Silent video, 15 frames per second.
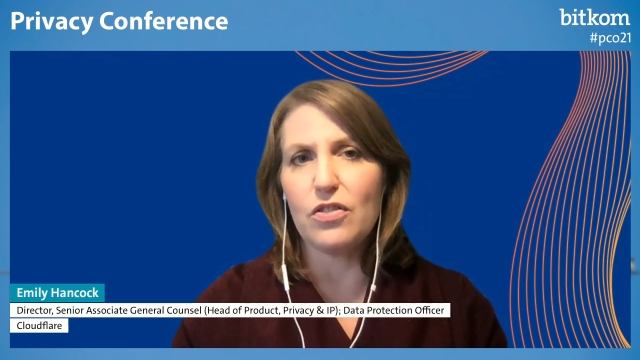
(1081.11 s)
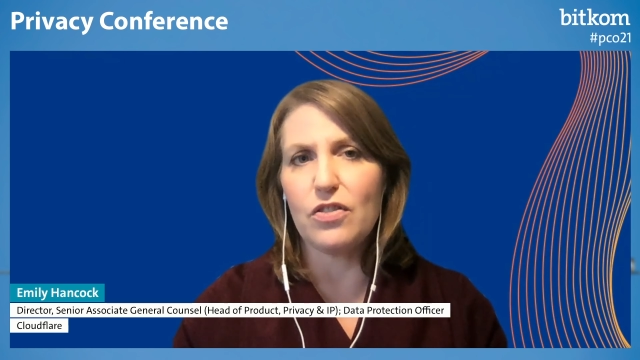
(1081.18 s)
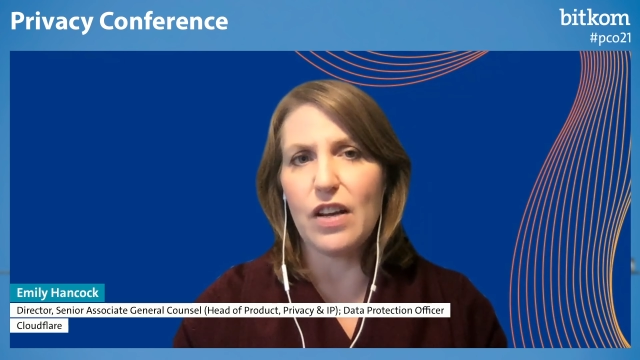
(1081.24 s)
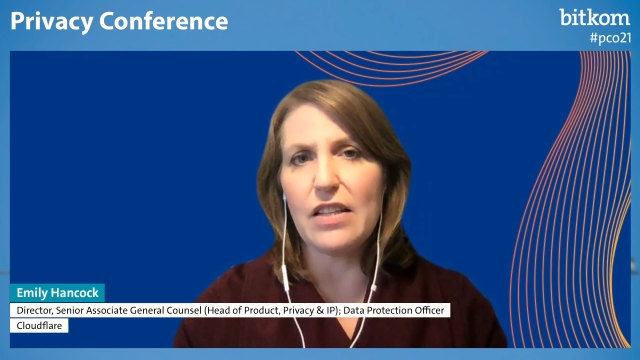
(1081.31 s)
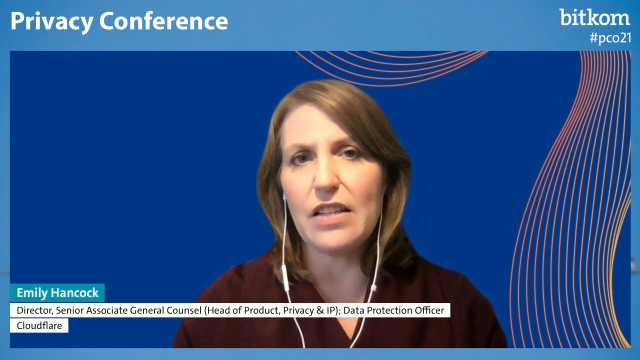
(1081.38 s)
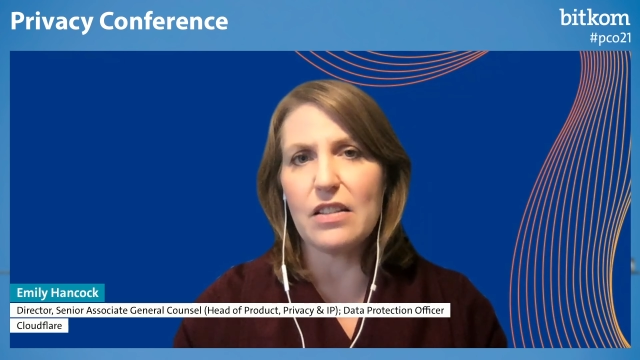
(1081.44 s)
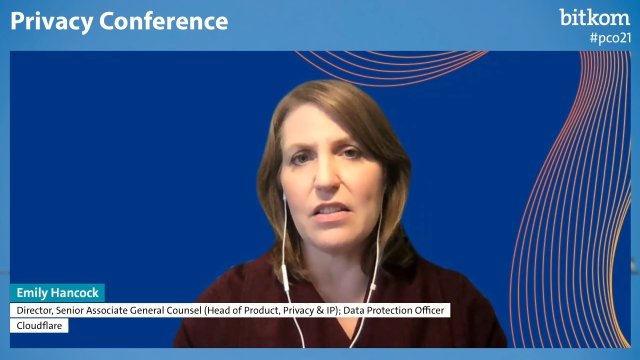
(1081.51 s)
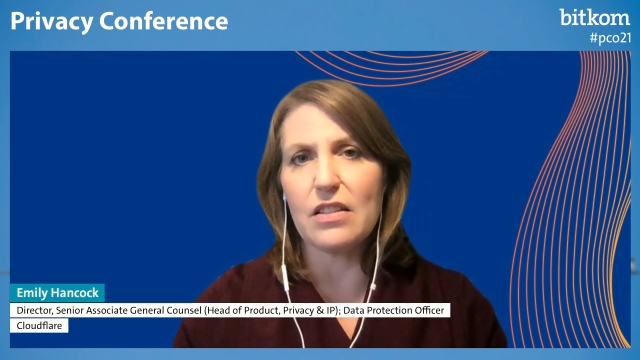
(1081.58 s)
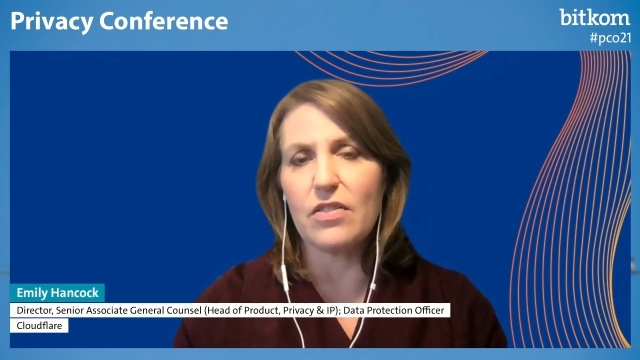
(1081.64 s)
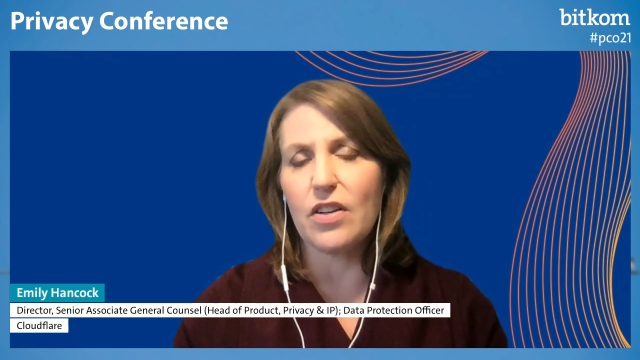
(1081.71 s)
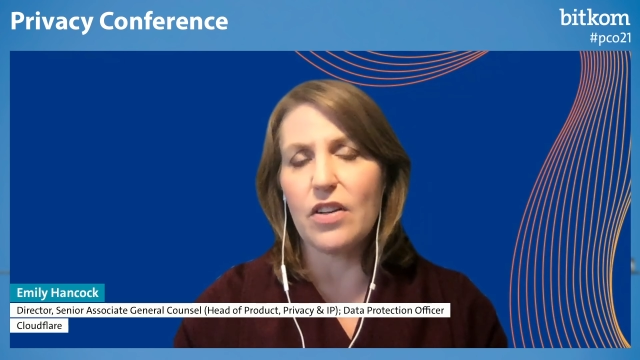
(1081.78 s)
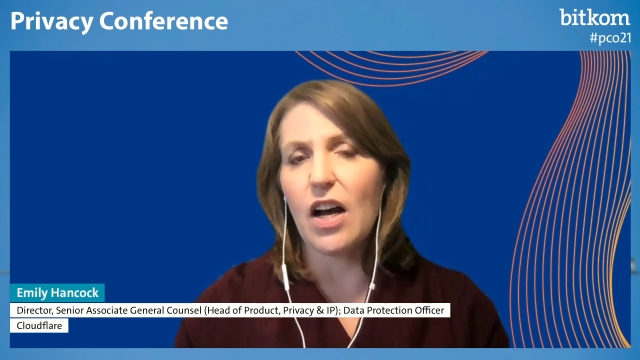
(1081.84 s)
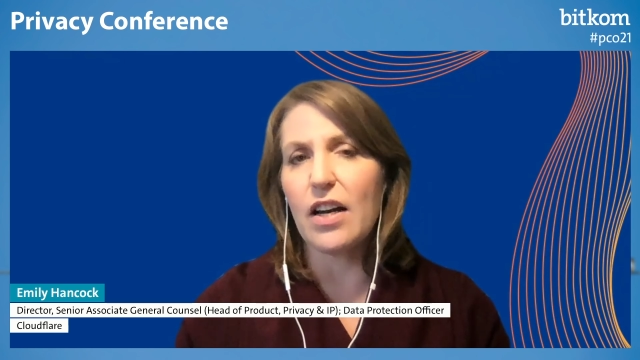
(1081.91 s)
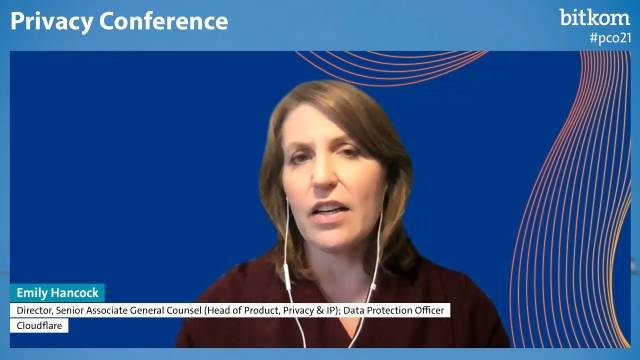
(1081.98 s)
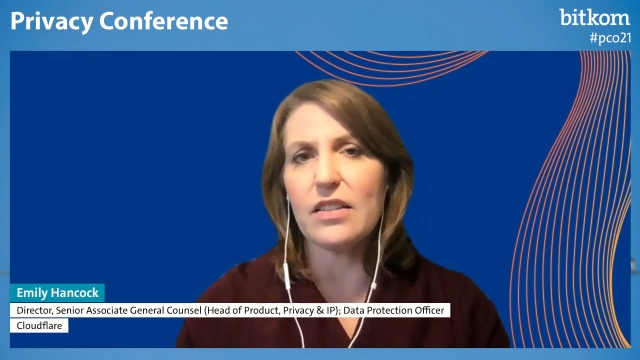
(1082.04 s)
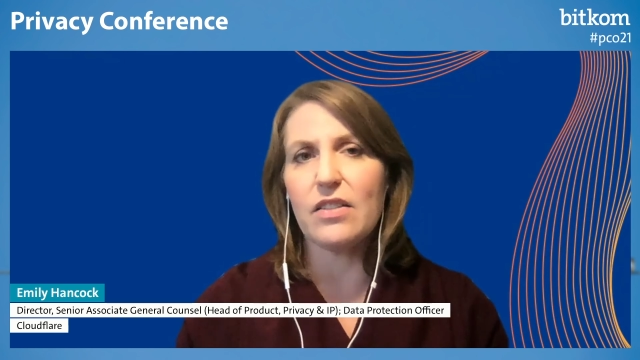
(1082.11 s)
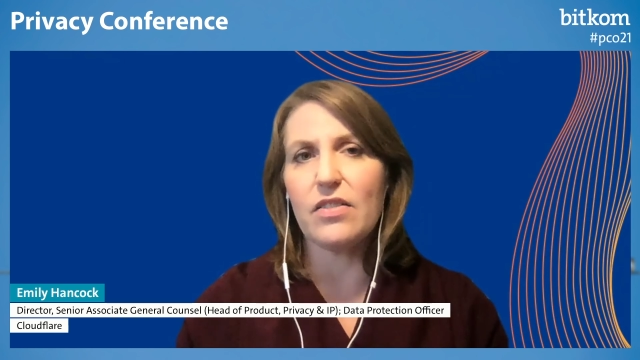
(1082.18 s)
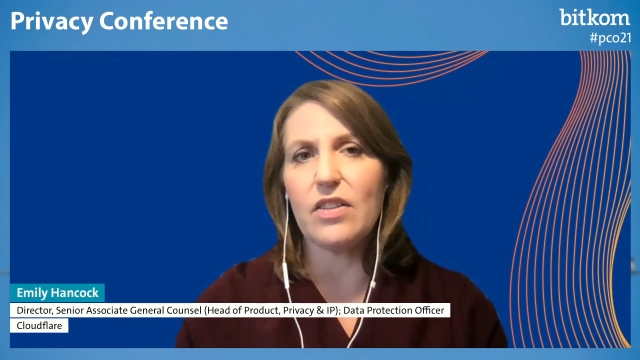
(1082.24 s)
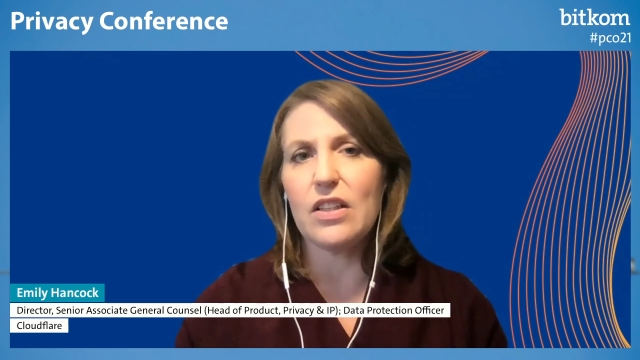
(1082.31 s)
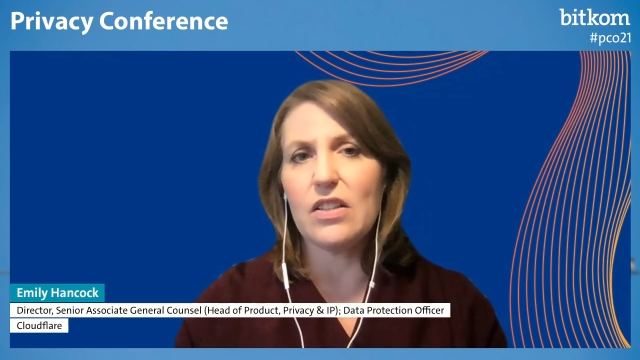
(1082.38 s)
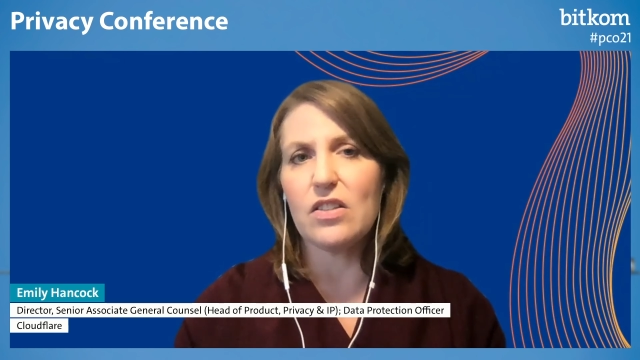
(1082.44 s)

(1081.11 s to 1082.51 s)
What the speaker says: phases of connectivity and